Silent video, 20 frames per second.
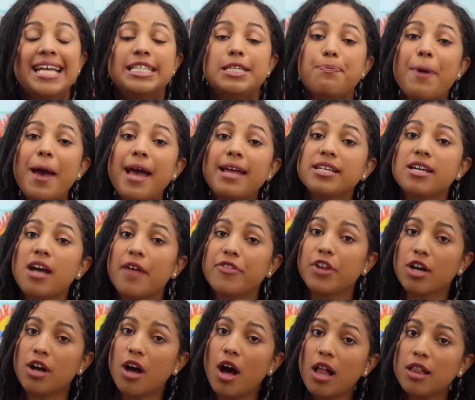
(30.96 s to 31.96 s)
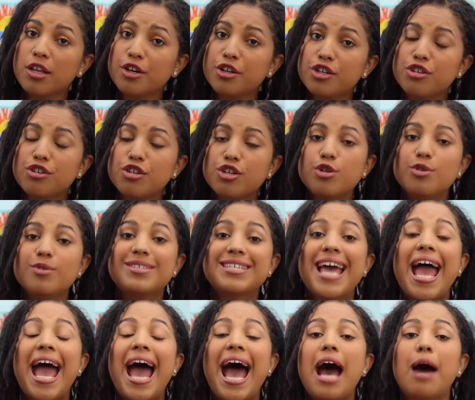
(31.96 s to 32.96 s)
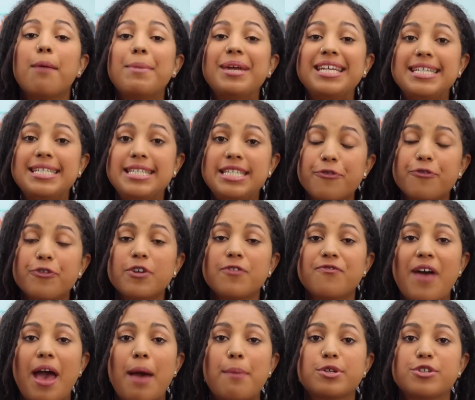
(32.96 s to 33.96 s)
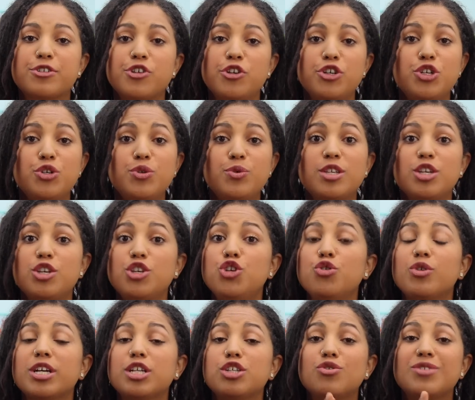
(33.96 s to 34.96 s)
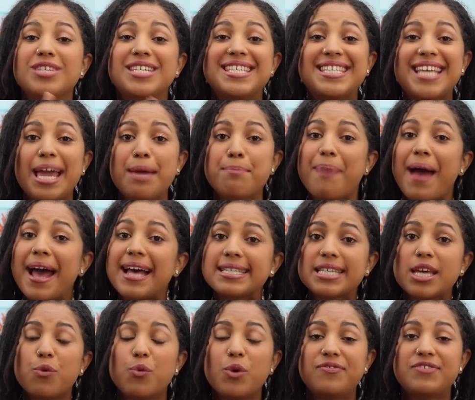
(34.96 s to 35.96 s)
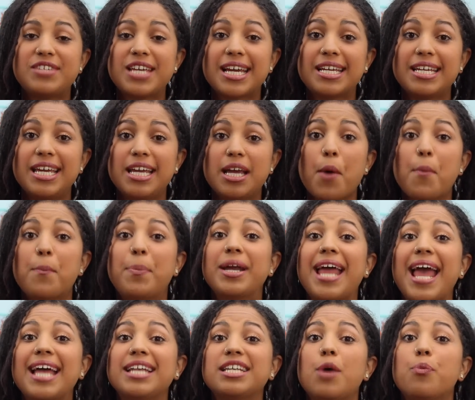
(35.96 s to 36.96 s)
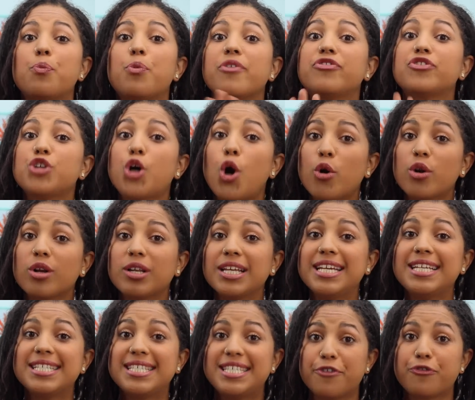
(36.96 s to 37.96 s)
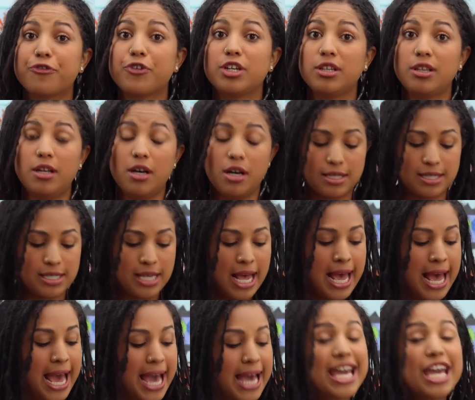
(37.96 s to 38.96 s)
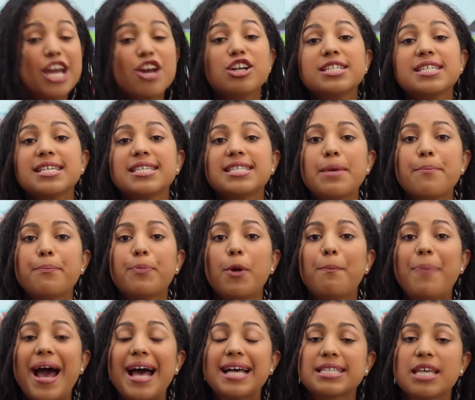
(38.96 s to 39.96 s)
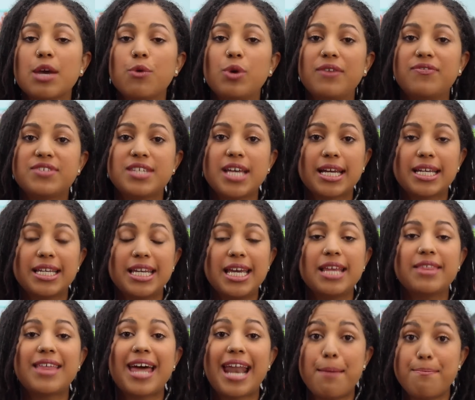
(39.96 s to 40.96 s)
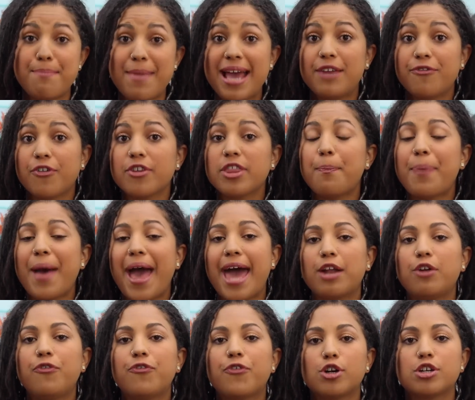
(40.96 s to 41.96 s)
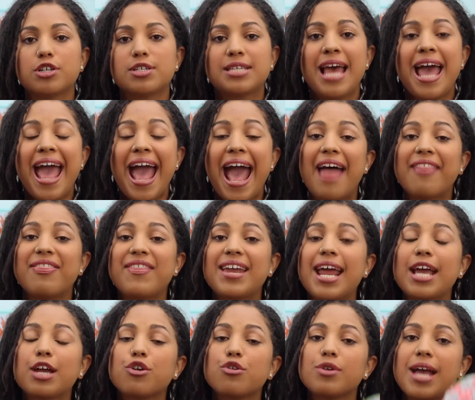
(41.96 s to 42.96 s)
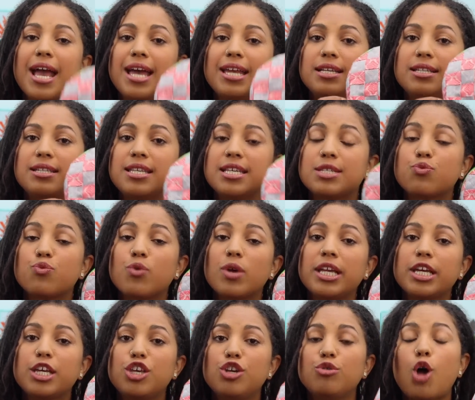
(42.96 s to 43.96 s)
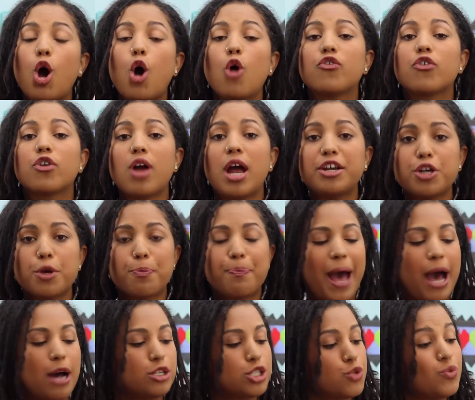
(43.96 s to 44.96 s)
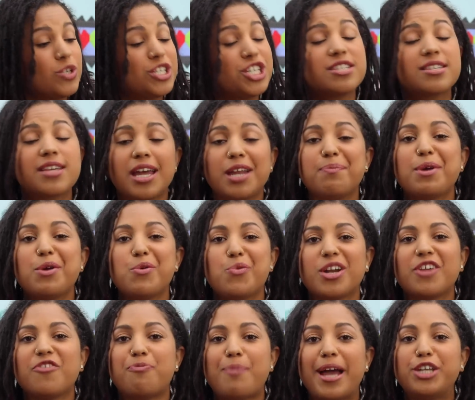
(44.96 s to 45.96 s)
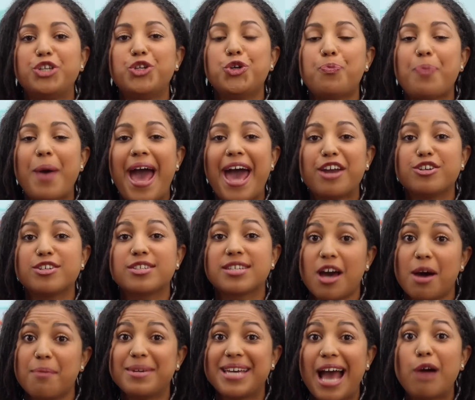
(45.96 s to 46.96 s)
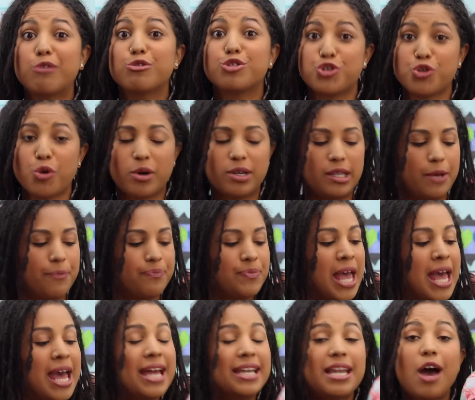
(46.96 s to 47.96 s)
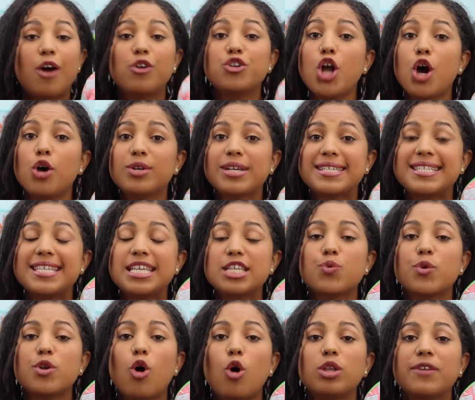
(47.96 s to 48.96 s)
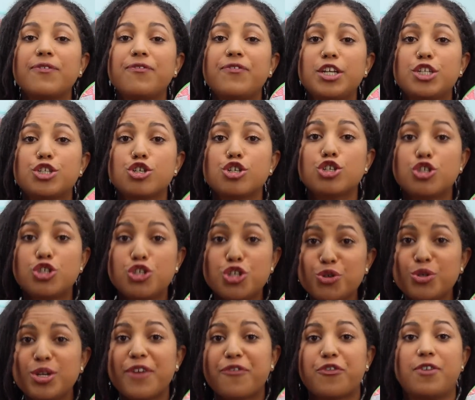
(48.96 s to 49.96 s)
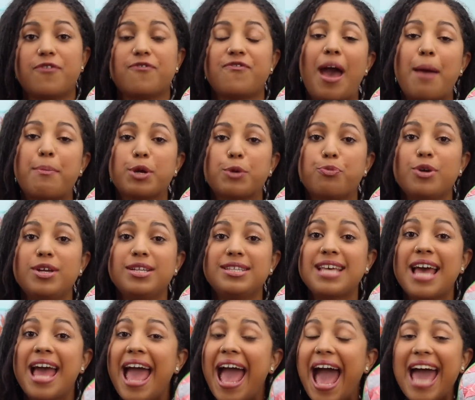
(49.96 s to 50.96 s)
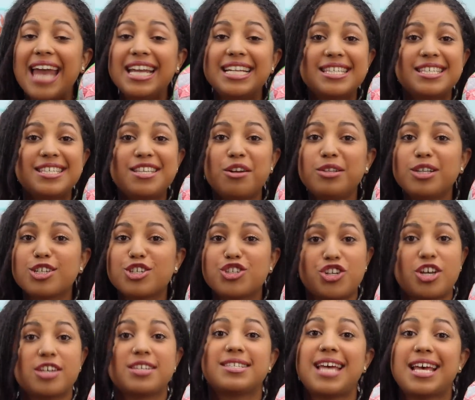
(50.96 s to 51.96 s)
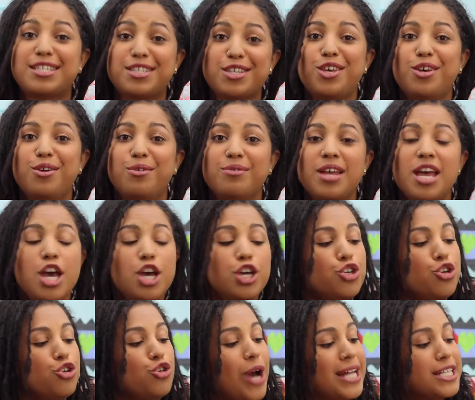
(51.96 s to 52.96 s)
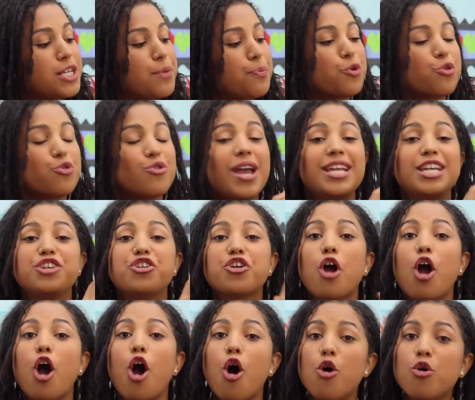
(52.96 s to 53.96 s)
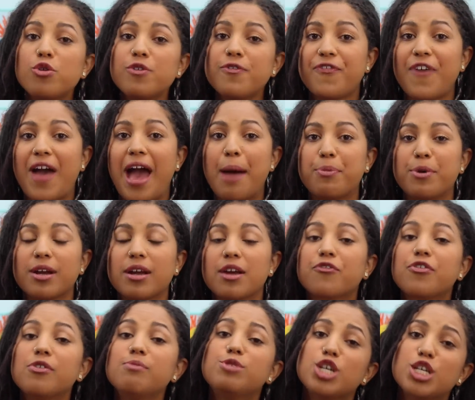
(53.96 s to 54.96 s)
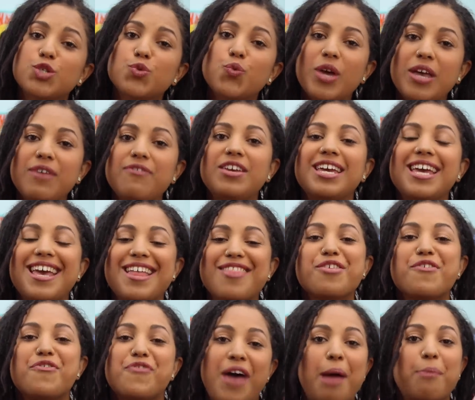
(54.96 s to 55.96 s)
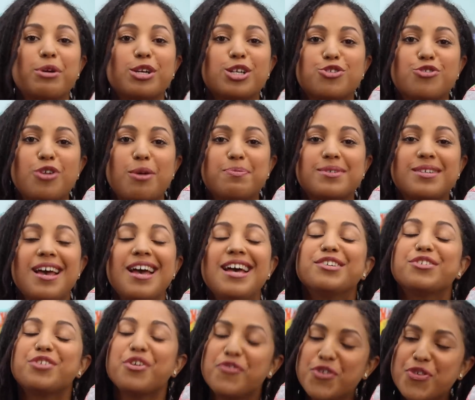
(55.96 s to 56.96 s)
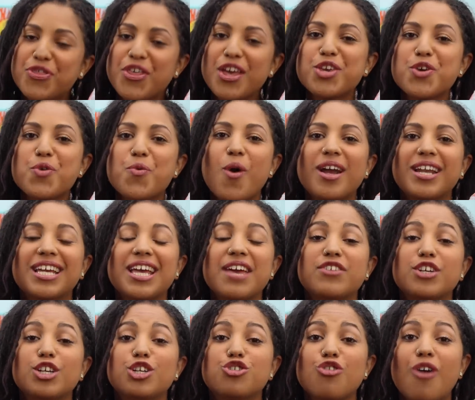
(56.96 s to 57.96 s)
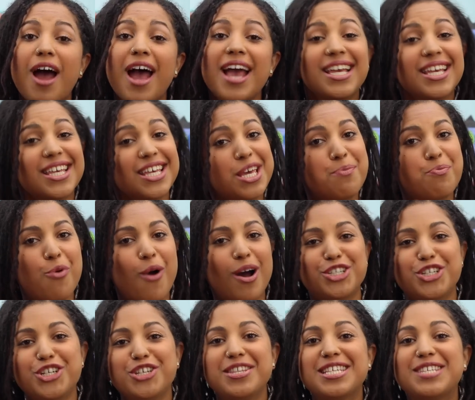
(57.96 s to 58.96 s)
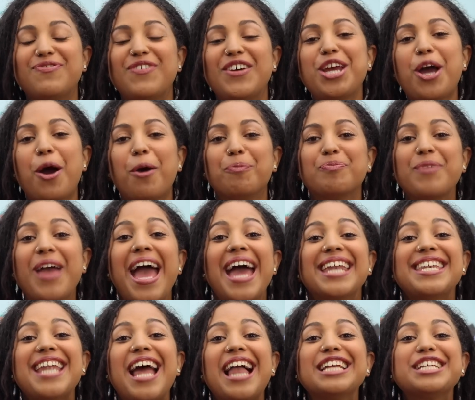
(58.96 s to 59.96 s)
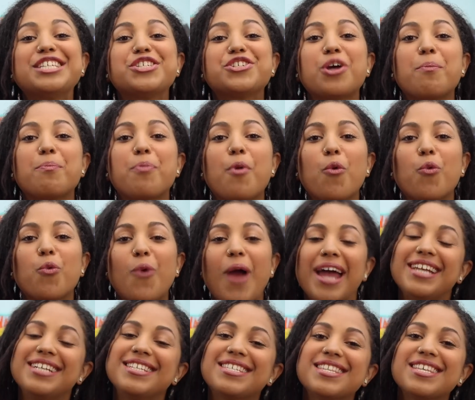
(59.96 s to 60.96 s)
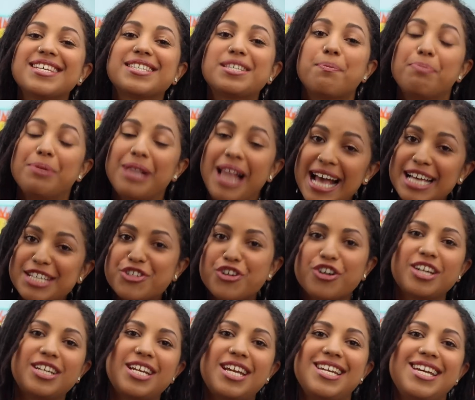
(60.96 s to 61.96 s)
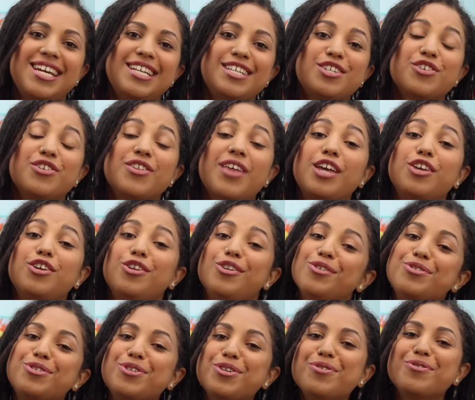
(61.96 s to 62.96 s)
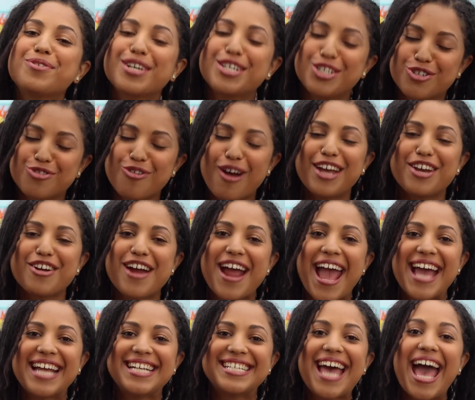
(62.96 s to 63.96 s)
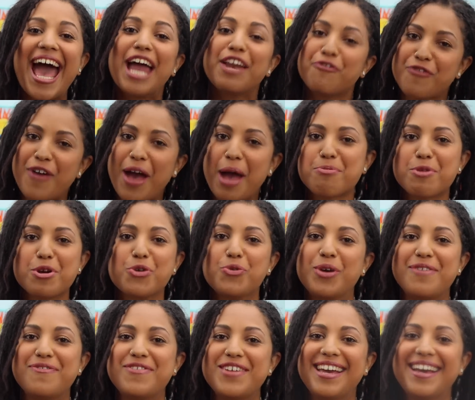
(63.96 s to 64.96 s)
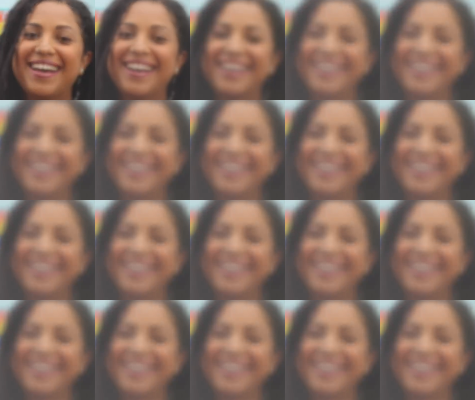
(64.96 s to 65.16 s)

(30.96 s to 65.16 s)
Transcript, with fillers: Depending on the color you use, how many different fabrics you use, you can do the same basket weave technique, but end up with totally different looks. Here is a simple basket weave technique that I made for the panel first, and then I created this really cute over-under pouch, which is gonna be one of my new patterns coming out shortly. Now notice, this one only features two different fabric prints, and it still looks just as cute. You end up creating your own fabric from just weaving in the fabric strips. So if you think you wanna give it a try, keep watching this video. Now let's jump right into the supplies you're gonna need so that you too can try your hand at fabric weaving.